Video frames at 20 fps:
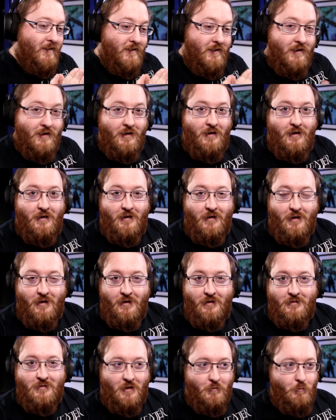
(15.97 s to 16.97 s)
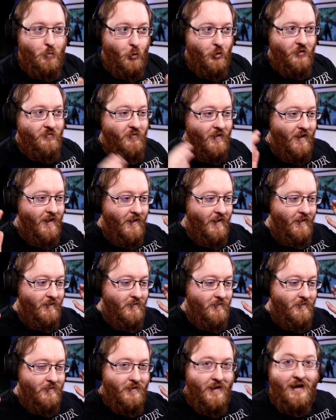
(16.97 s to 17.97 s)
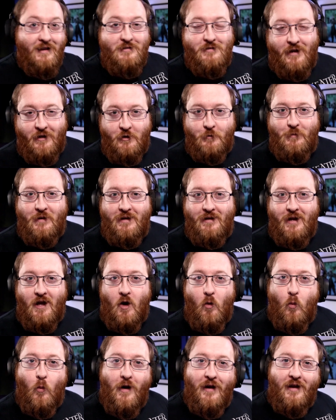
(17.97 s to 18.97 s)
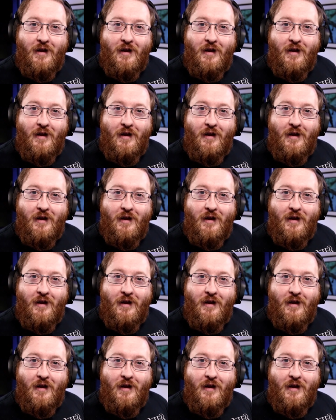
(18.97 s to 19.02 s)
he is a bona fide encyclopedia when